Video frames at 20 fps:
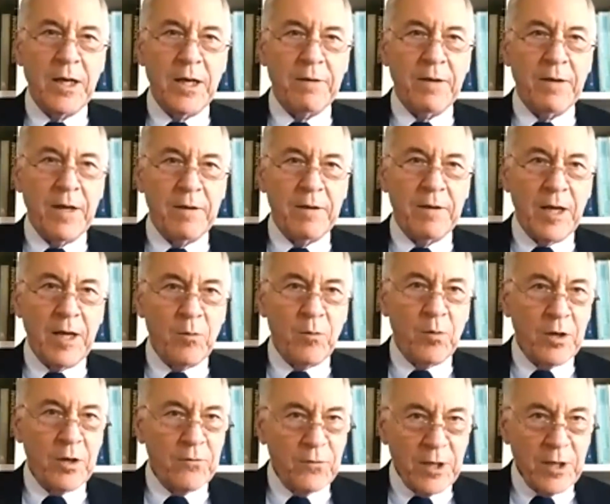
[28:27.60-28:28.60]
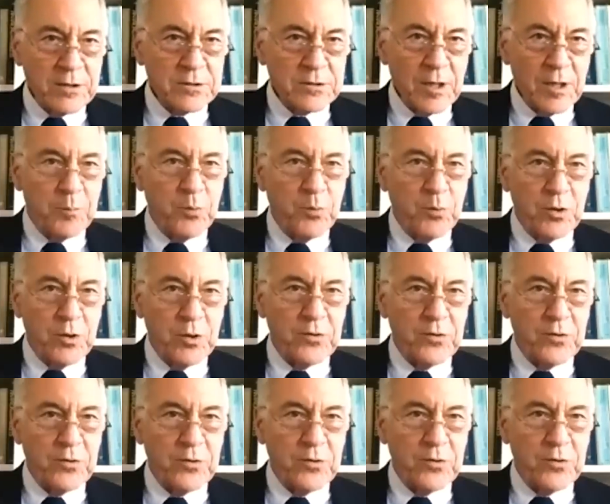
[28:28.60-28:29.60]
and, and they will eventually
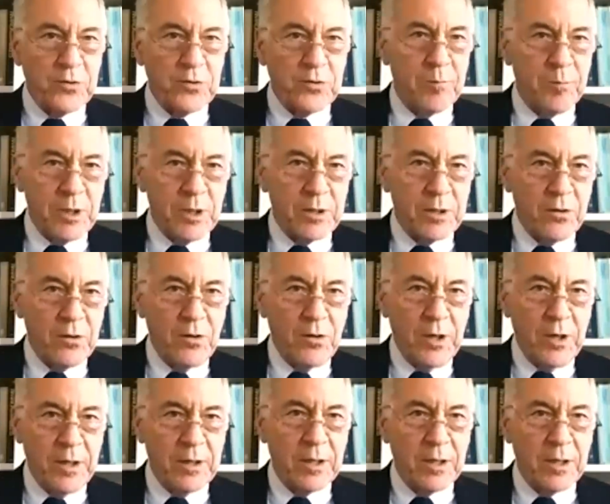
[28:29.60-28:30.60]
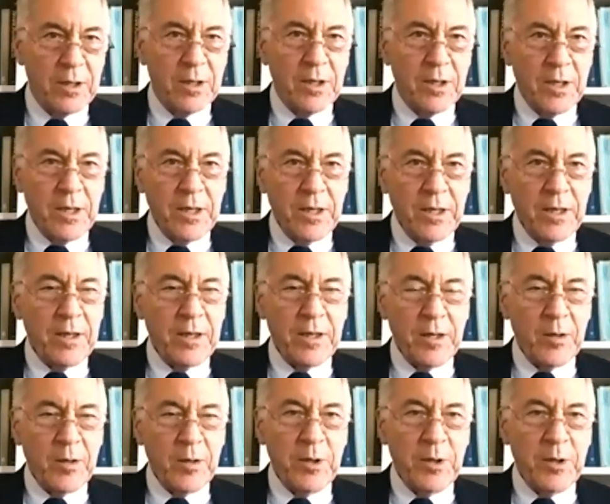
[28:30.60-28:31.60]
push aside Bitcoin. And
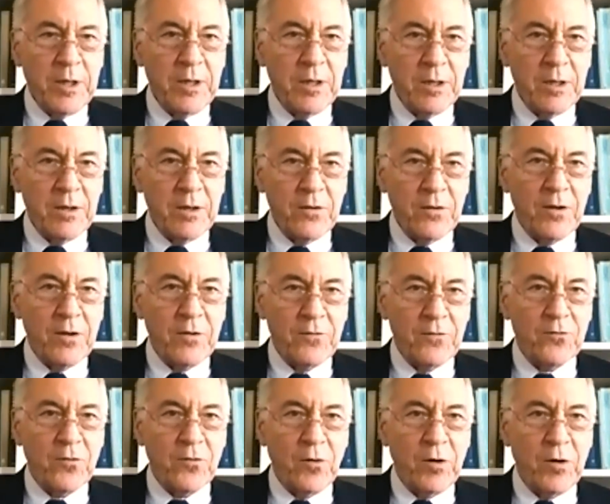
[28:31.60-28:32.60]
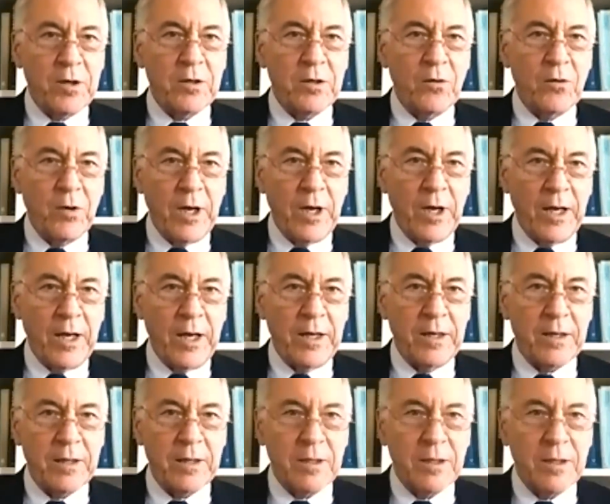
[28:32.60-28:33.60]
it, will be a, a, historical
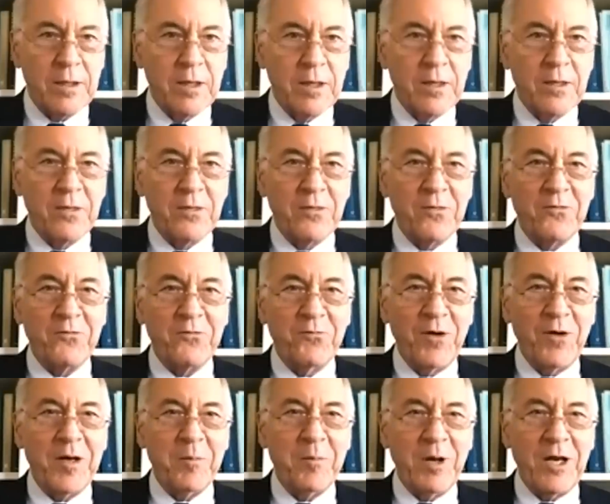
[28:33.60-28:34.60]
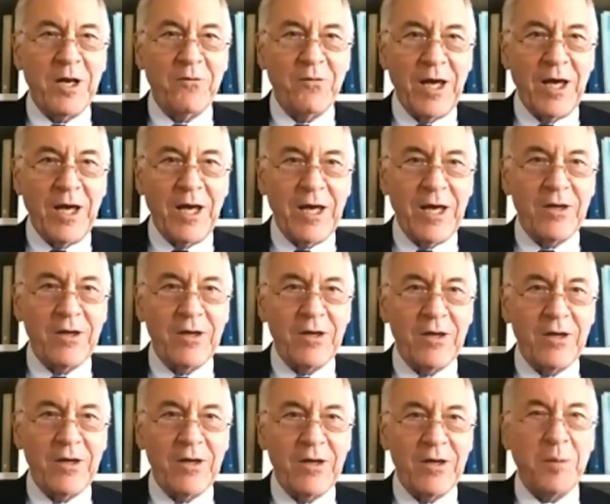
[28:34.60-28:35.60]
relic. Maybe its fundamental value
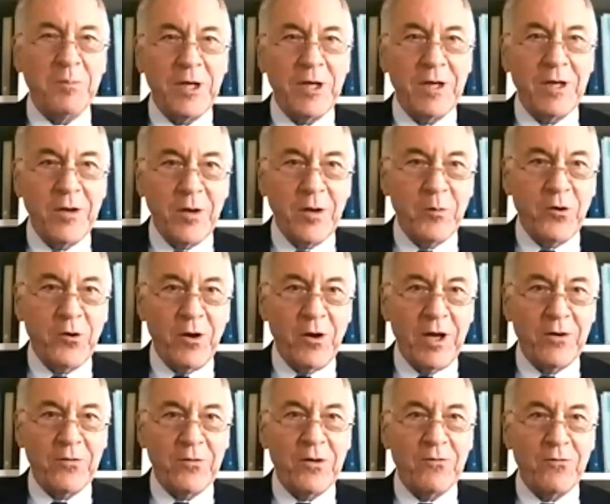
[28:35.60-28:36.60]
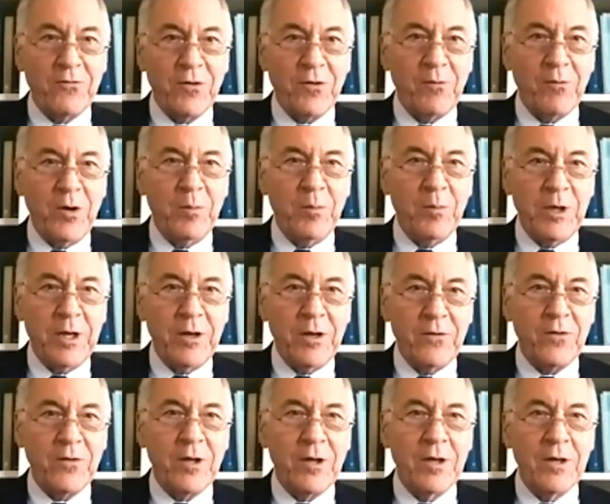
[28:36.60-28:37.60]
will be something a little greater than zero
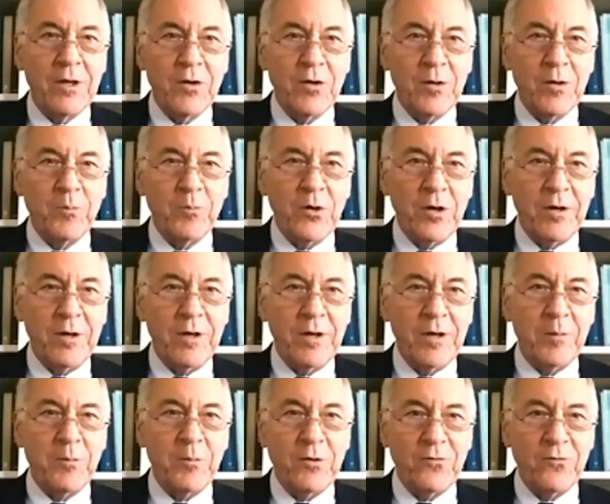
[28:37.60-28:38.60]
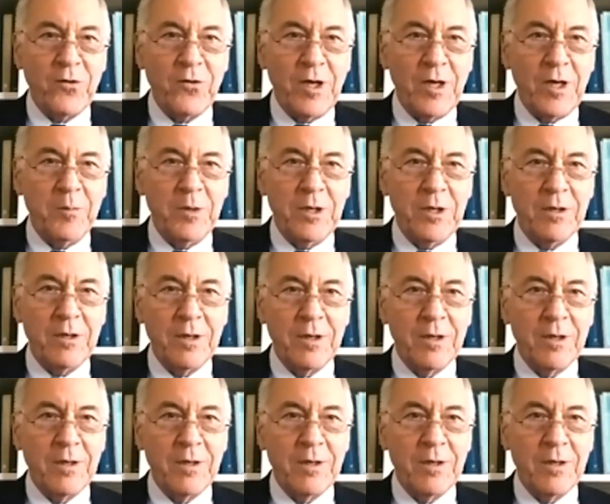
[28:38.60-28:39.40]
because you can put it in a museum and